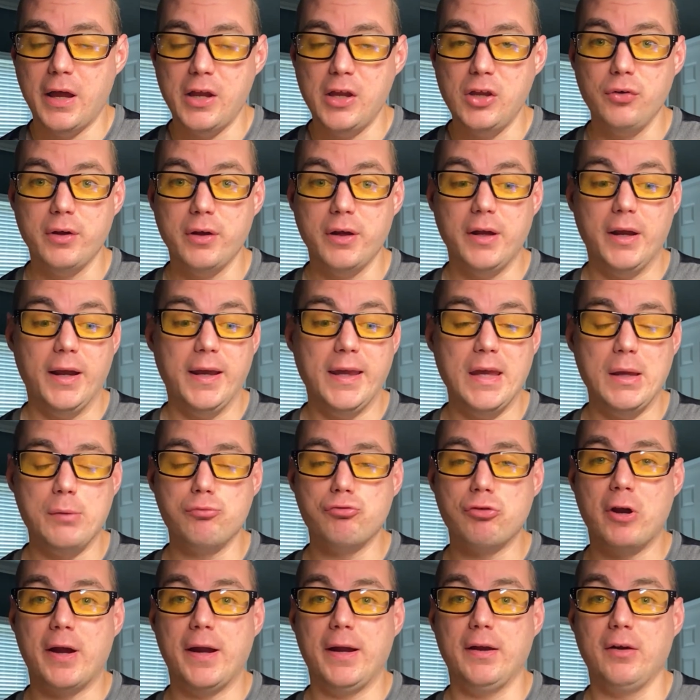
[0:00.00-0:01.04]
you can keep
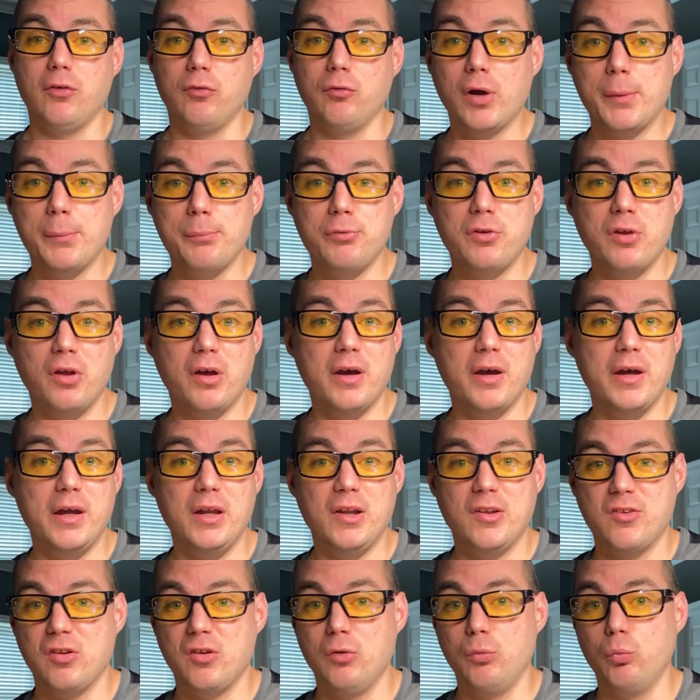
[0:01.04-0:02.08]
track of
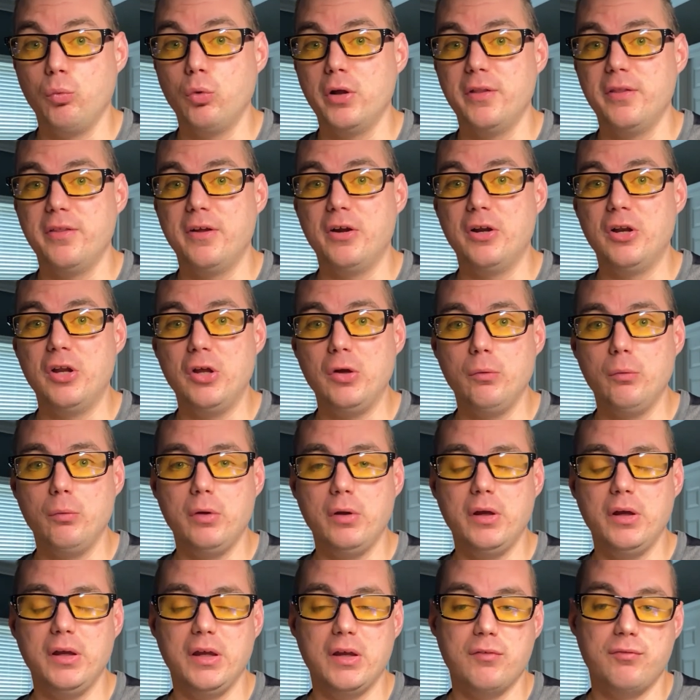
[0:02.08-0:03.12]
websites and what they're
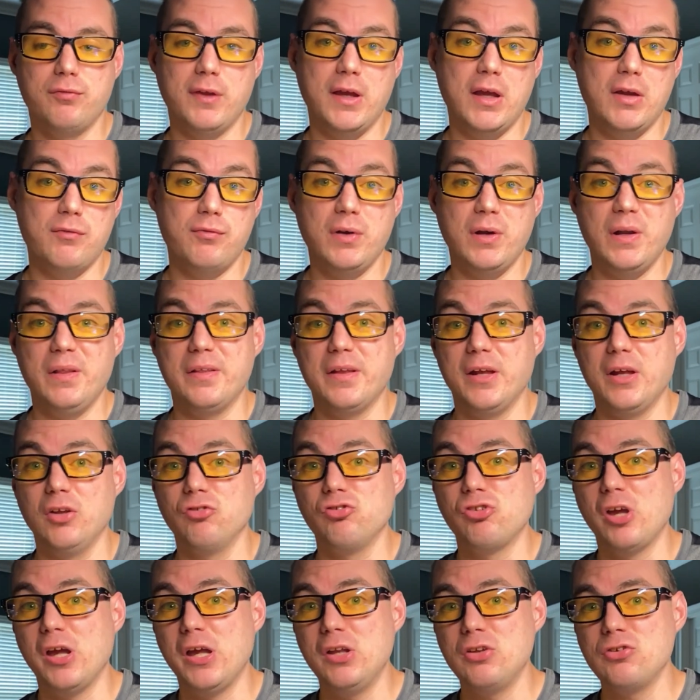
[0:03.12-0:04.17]
doing if anything
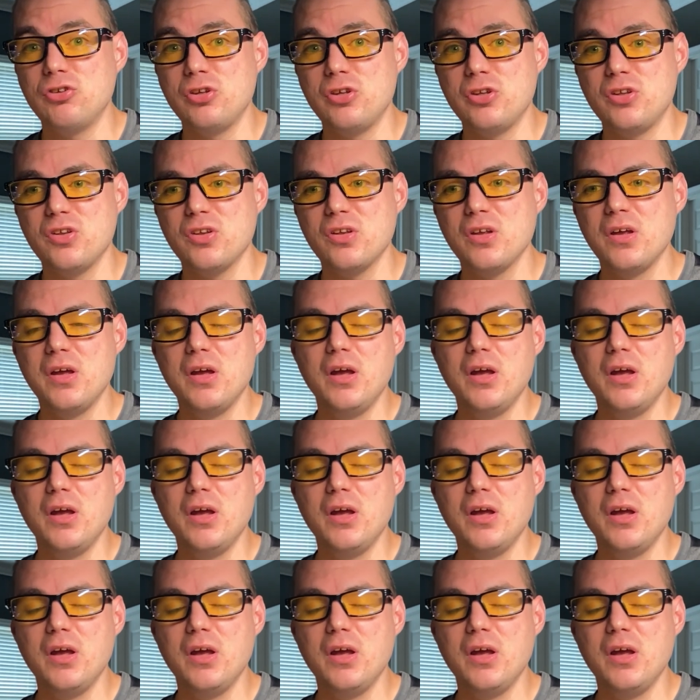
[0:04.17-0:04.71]
changes.